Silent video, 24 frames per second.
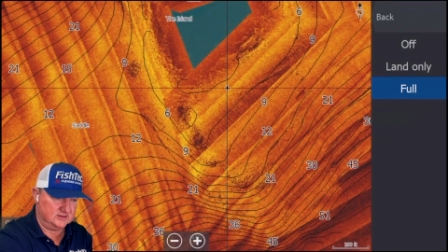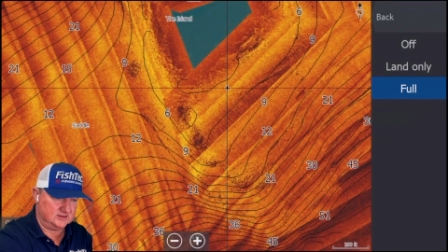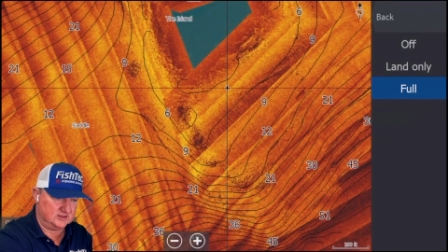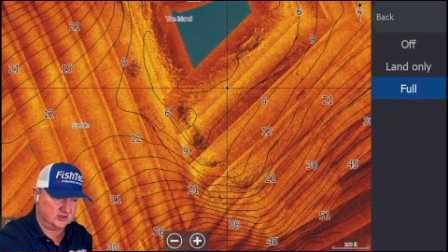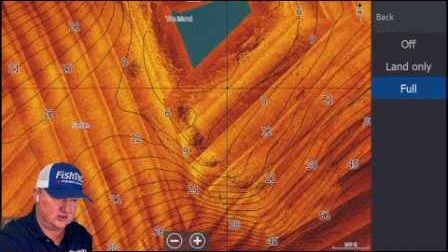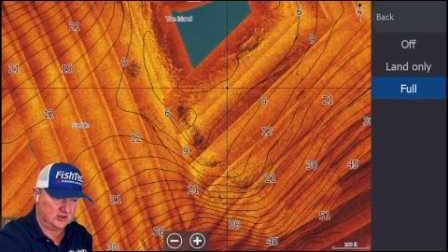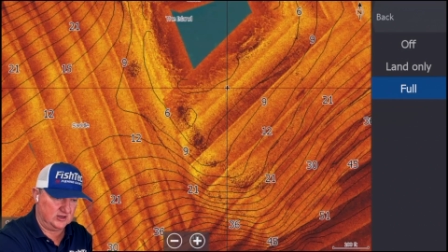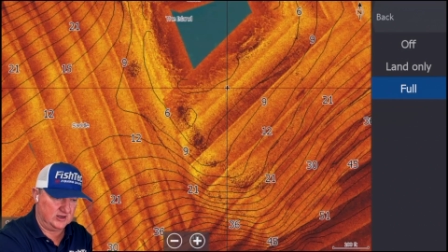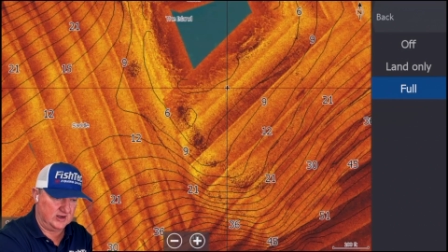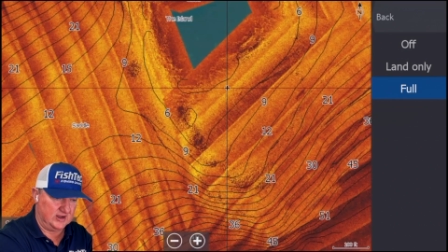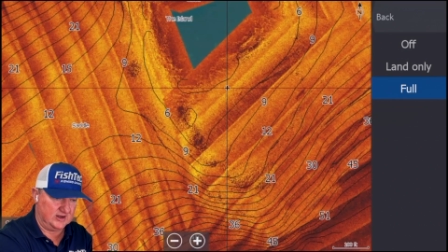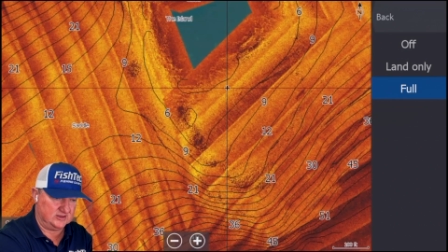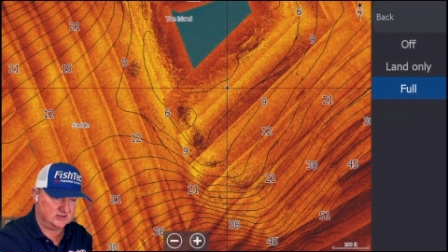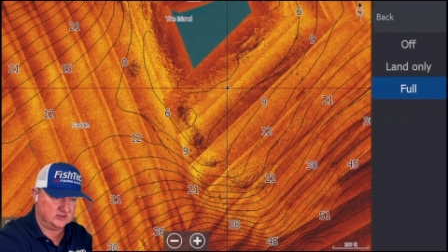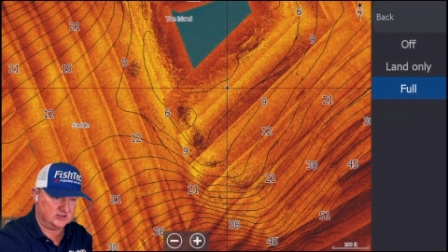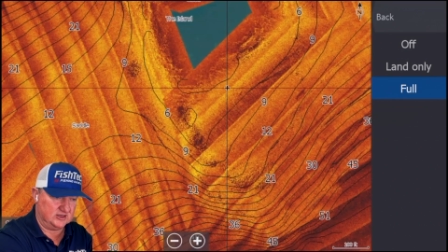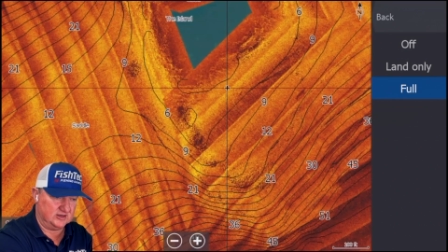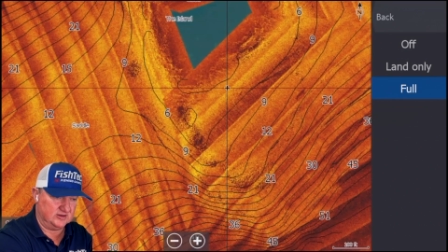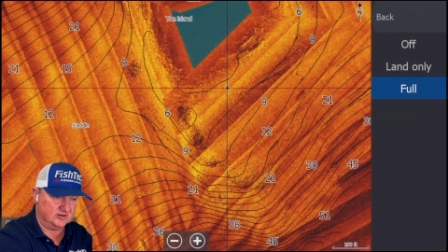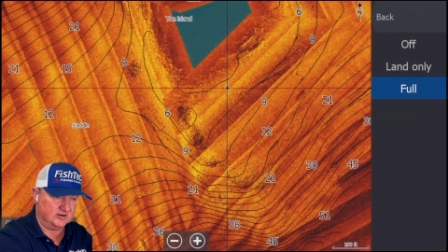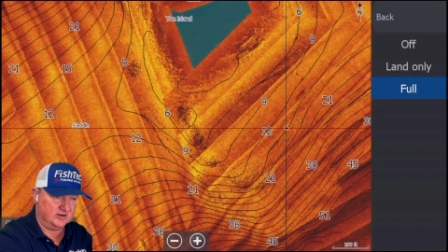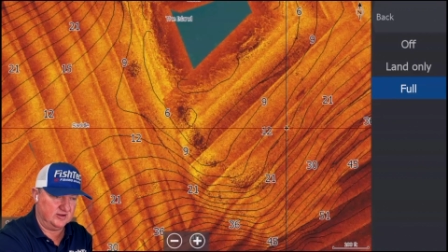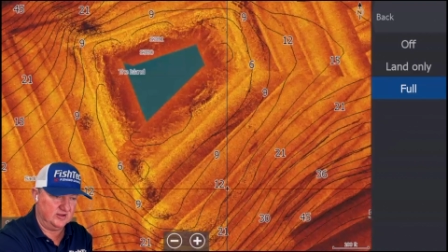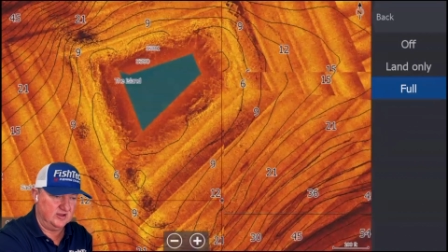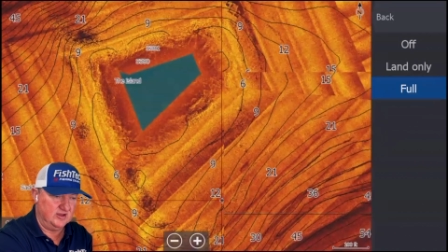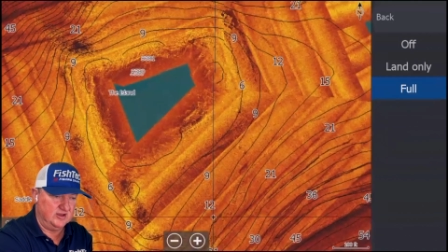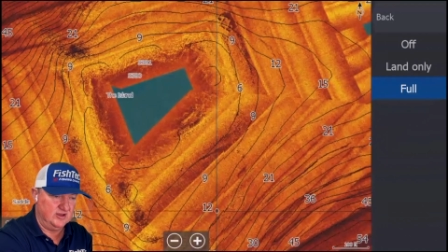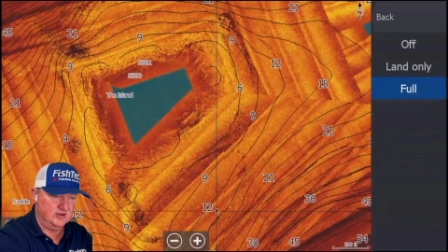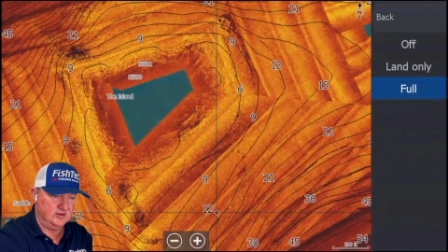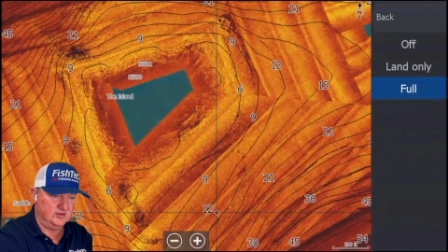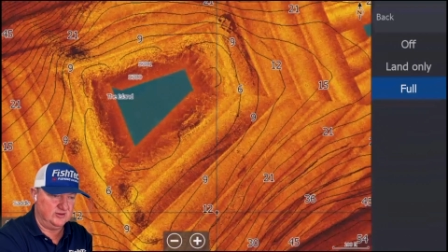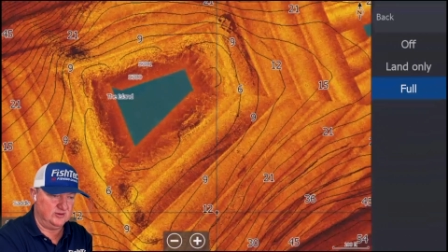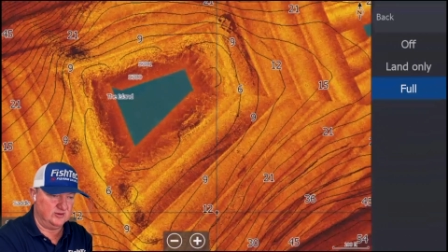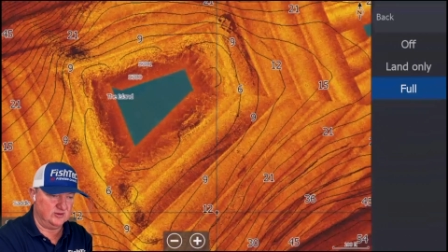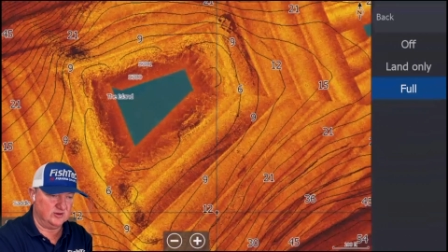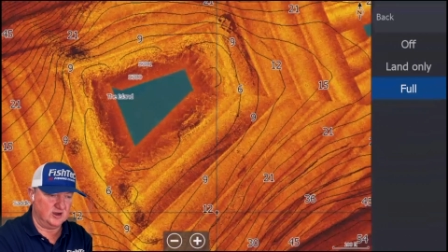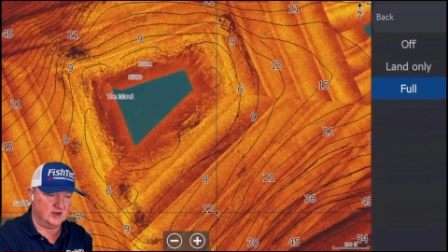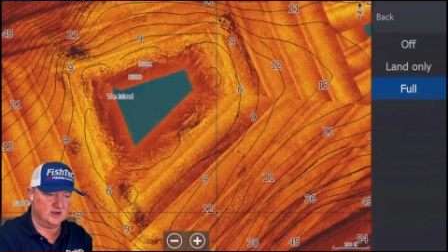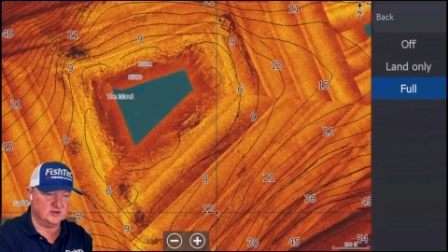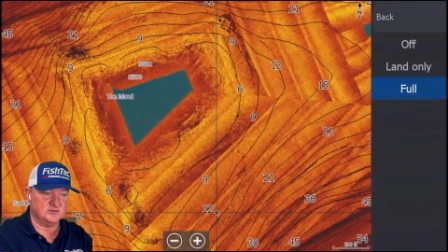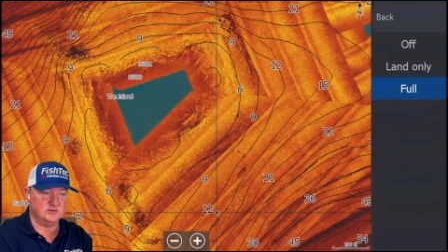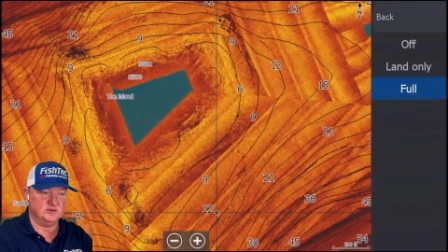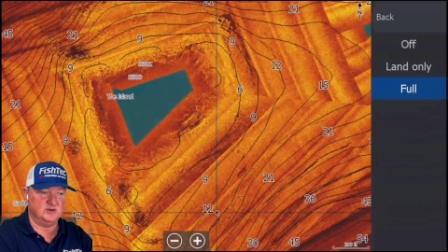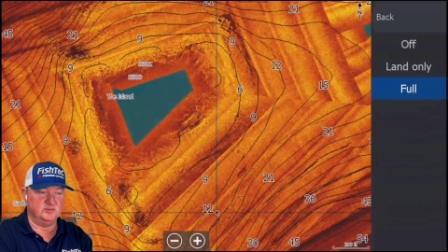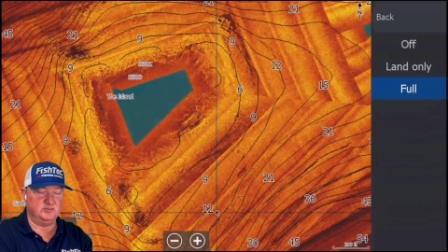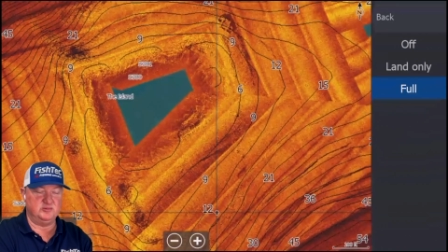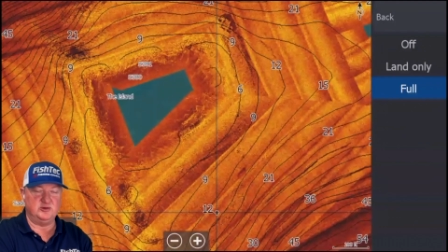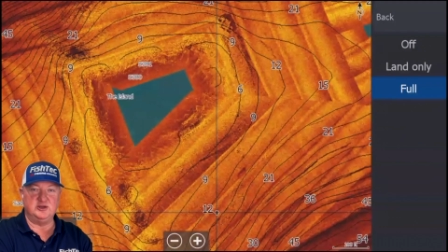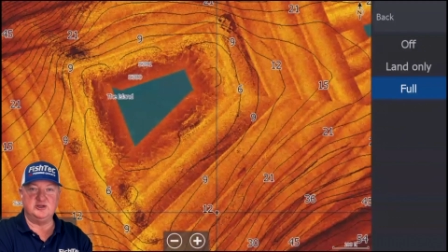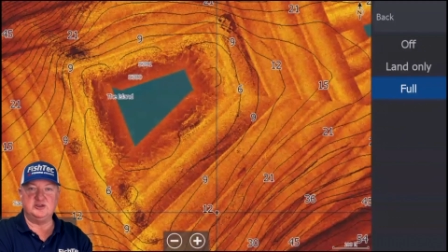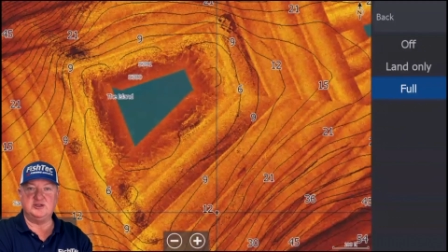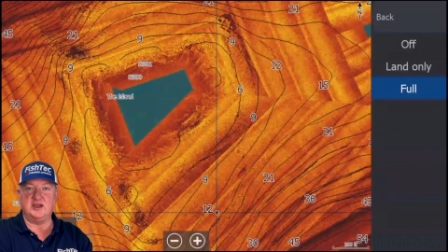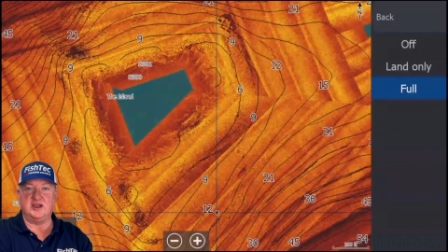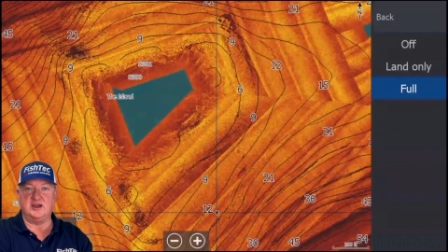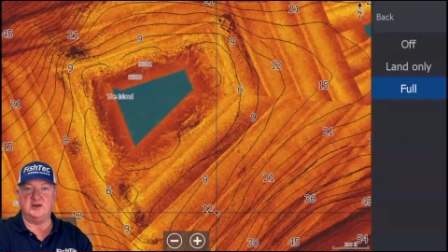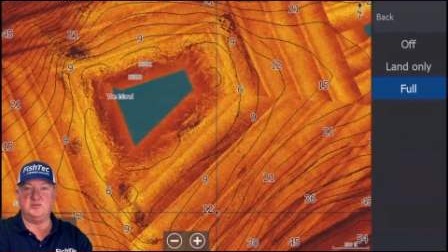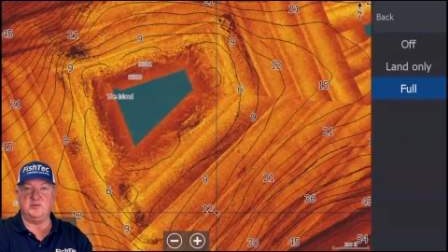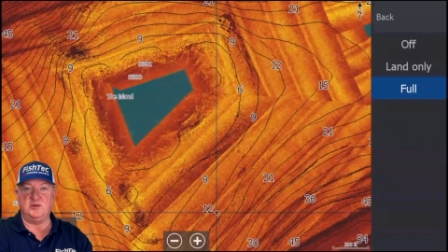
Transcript: collected, you guys will appreciate.